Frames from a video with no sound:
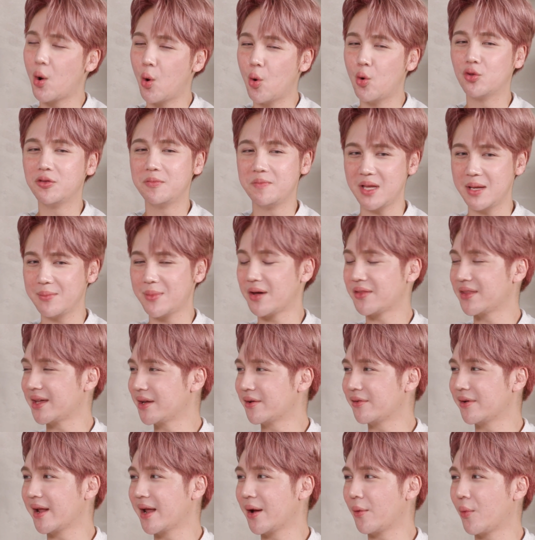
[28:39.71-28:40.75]
old meme on the
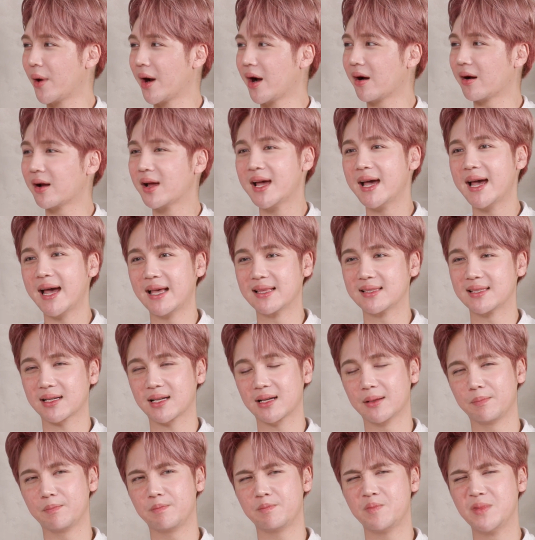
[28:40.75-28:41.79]
internet where it's like